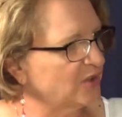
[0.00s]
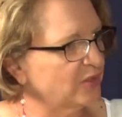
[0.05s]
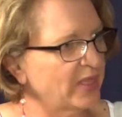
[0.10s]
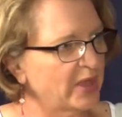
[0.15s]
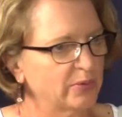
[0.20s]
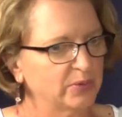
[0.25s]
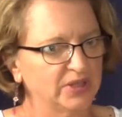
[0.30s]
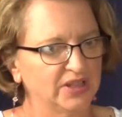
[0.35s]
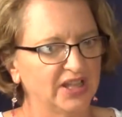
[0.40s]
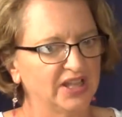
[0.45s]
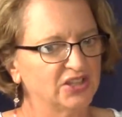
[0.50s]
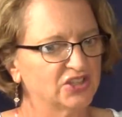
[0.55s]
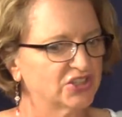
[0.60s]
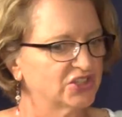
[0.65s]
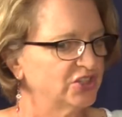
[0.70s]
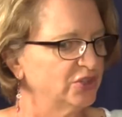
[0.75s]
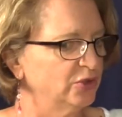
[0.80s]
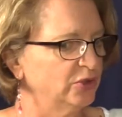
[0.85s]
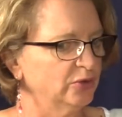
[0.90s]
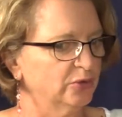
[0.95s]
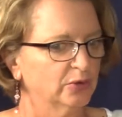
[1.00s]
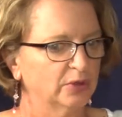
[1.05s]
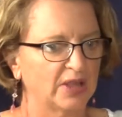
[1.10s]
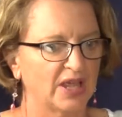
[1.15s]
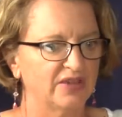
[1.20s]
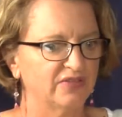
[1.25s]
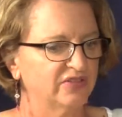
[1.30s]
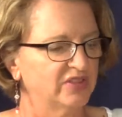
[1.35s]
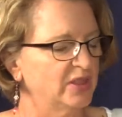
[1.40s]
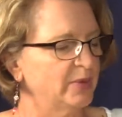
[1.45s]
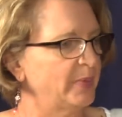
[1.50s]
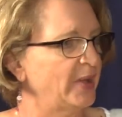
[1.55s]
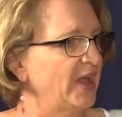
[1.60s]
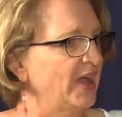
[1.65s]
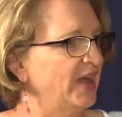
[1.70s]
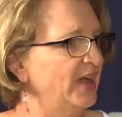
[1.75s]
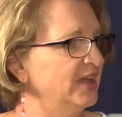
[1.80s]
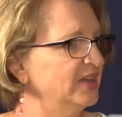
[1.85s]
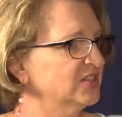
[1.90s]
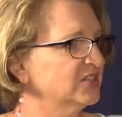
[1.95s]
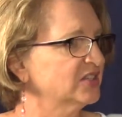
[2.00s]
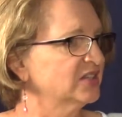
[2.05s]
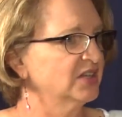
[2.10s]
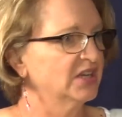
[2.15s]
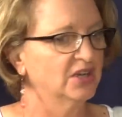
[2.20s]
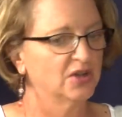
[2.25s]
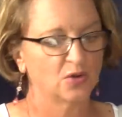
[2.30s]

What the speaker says: that relates to their life in the past,